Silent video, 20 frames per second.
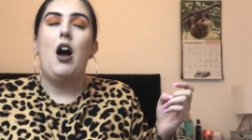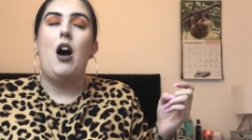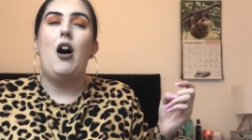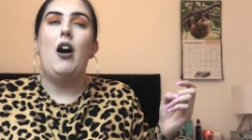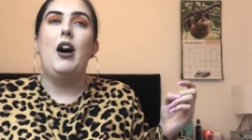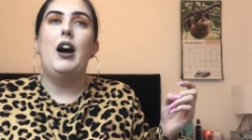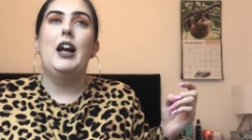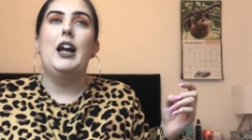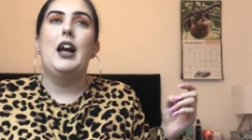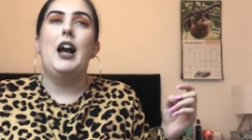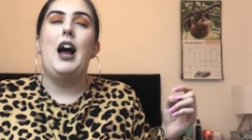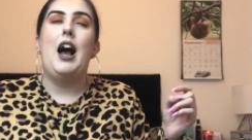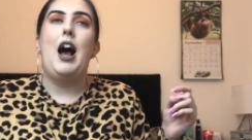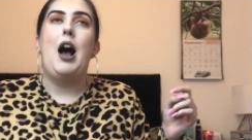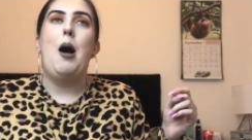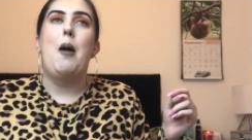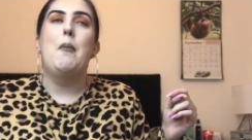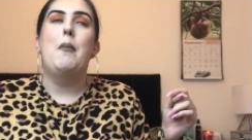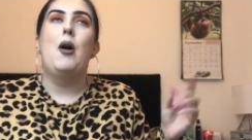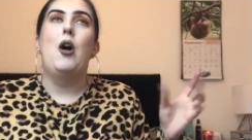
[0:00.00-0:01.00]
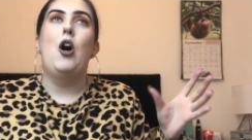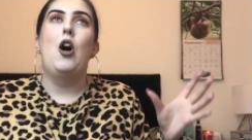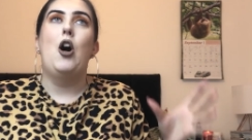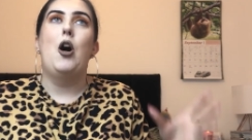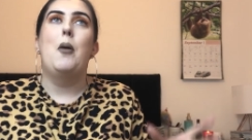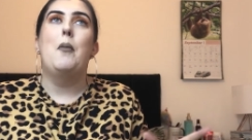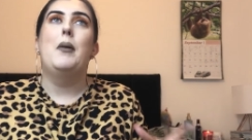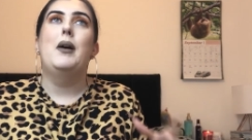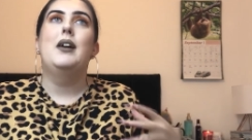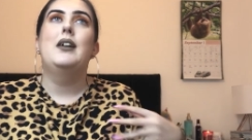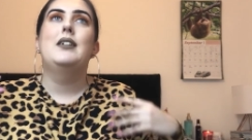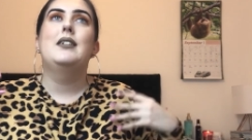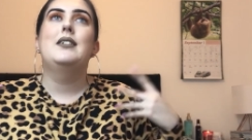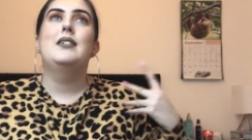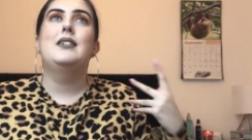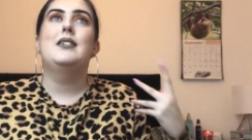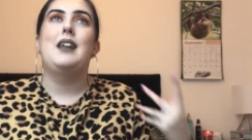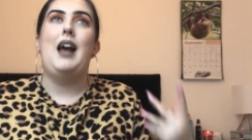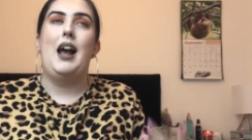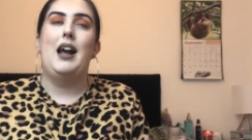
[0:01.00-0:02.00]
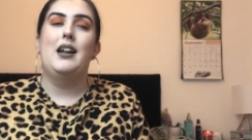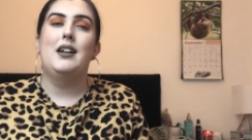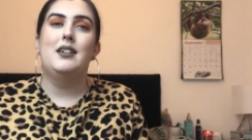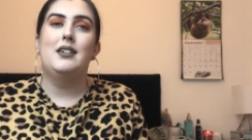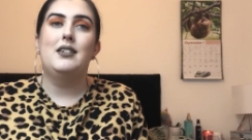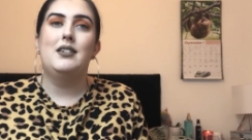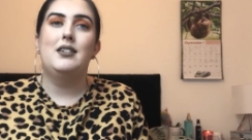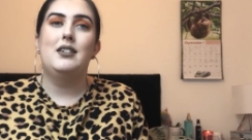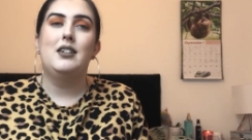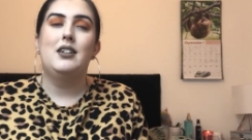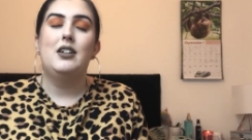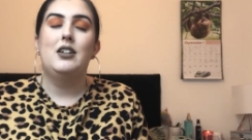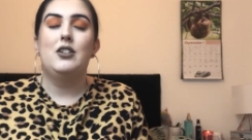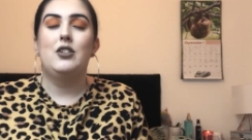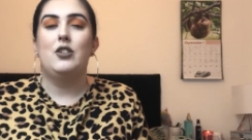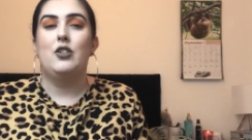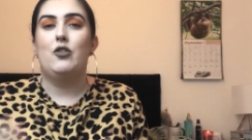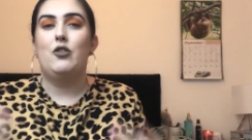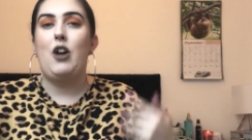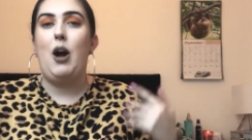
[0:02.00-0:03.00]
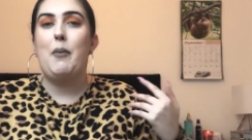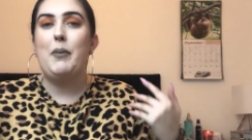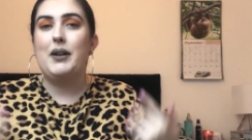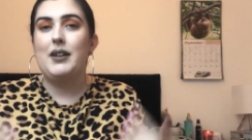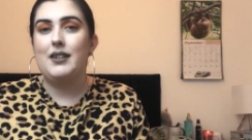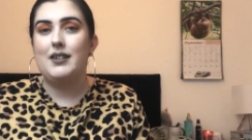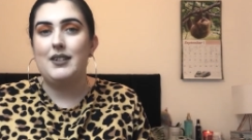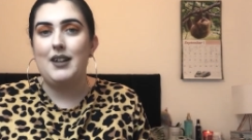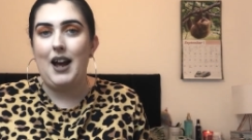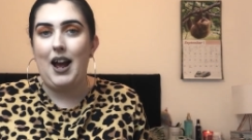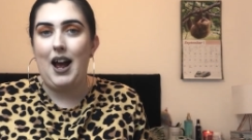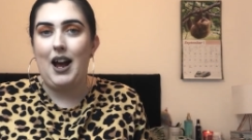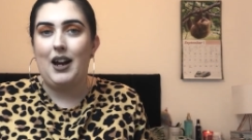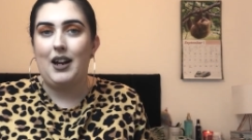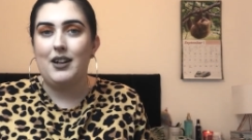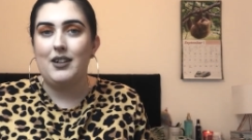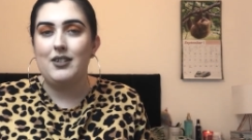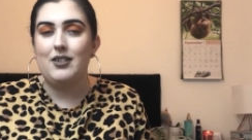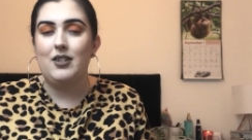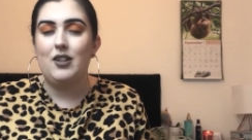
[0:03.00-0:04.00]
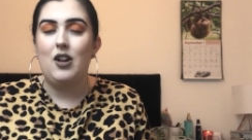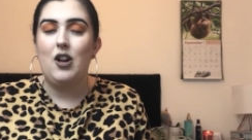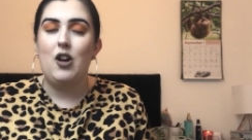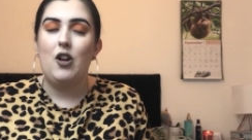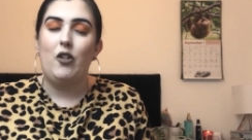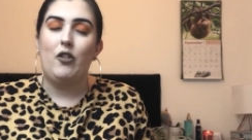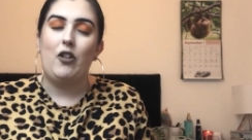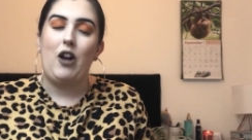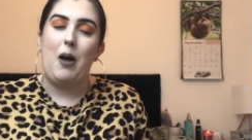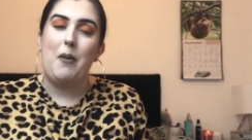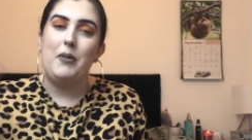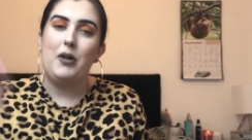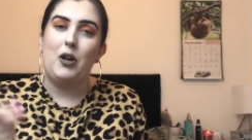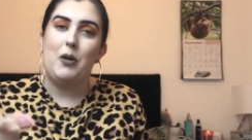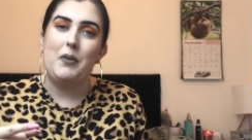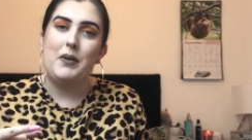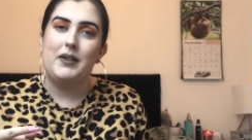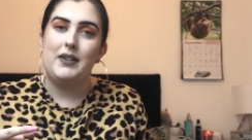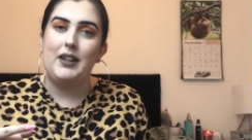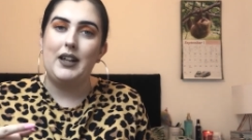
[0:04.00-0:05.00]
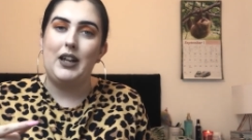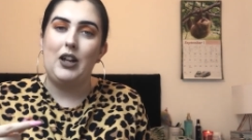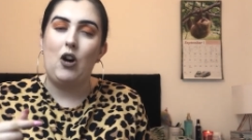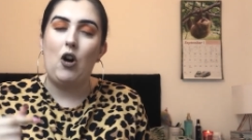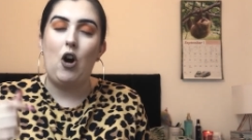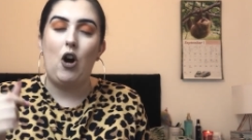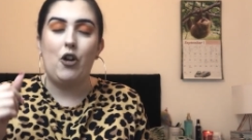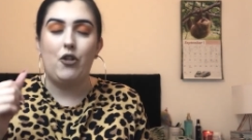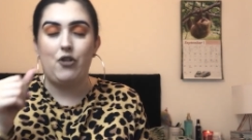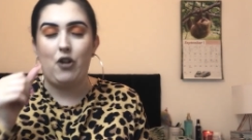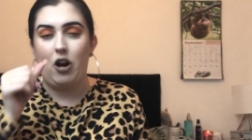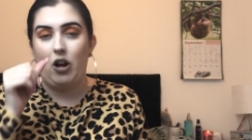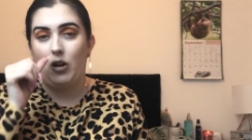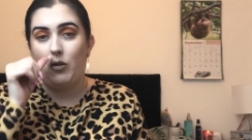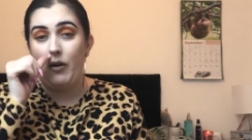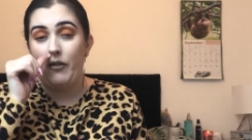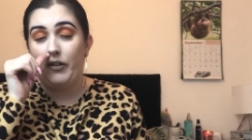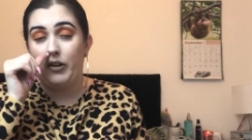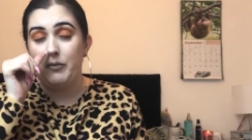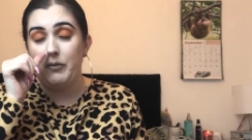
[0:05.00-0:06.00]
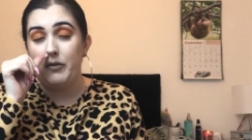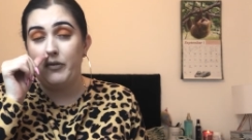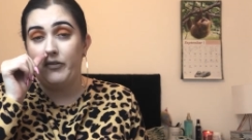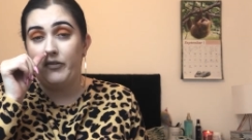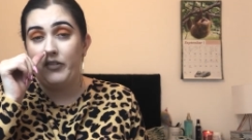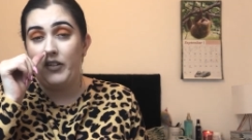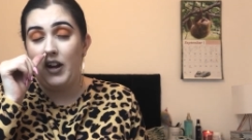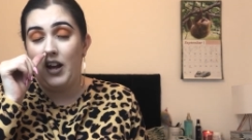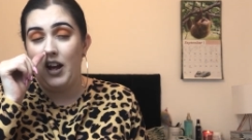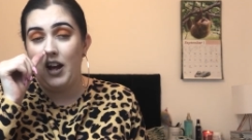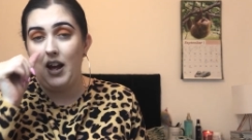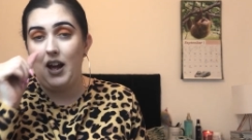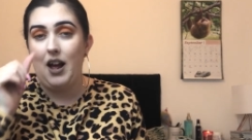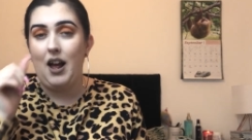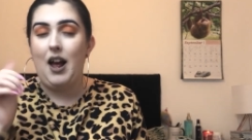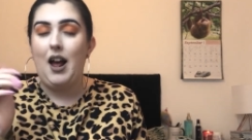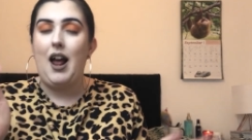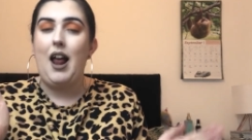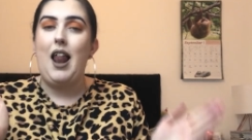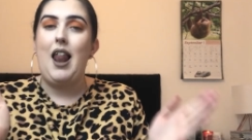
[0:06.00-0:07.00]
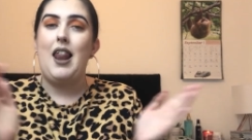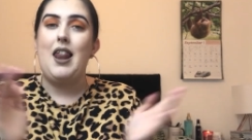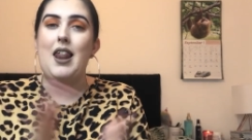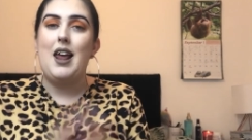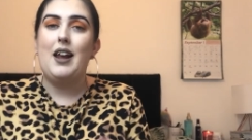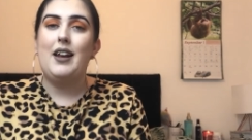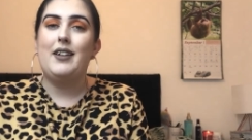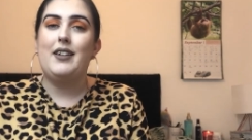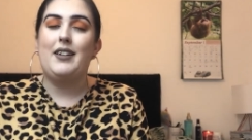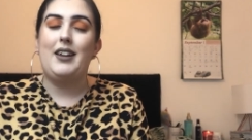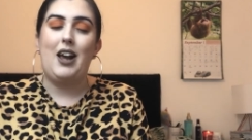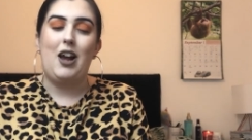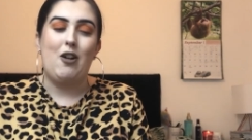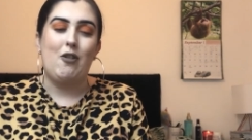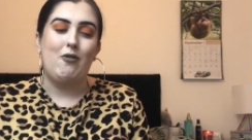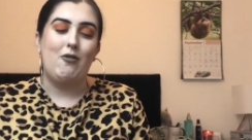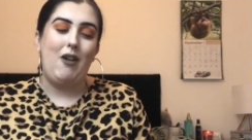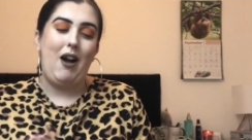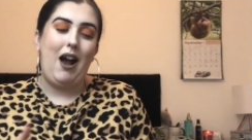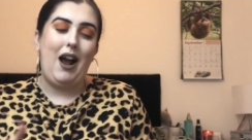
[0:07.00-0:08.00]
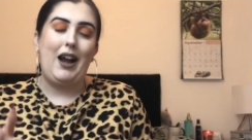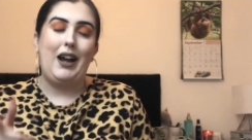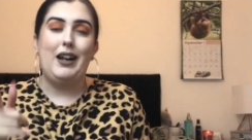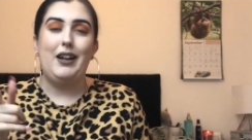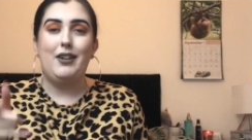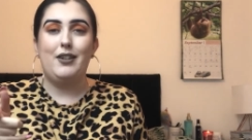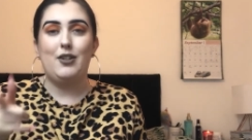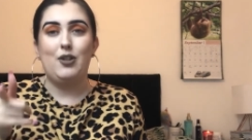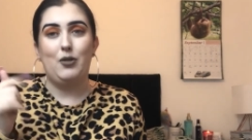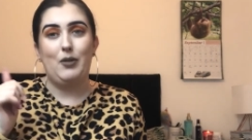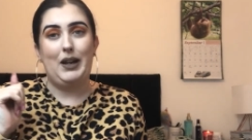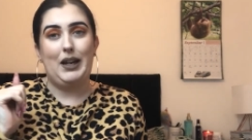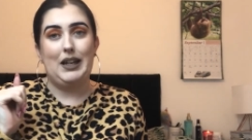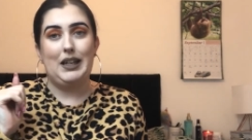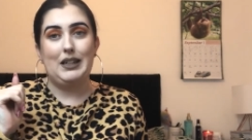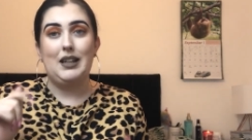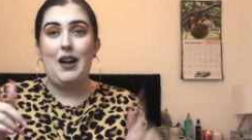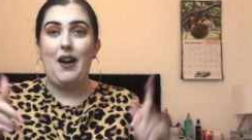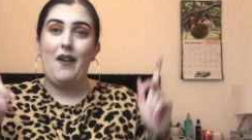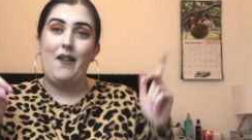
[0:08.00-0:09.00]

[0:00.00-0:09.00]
I am obsessed. So grab your snacks, grab your cup of tea or hot chocolate, whatever you prefer. Let's get right into it.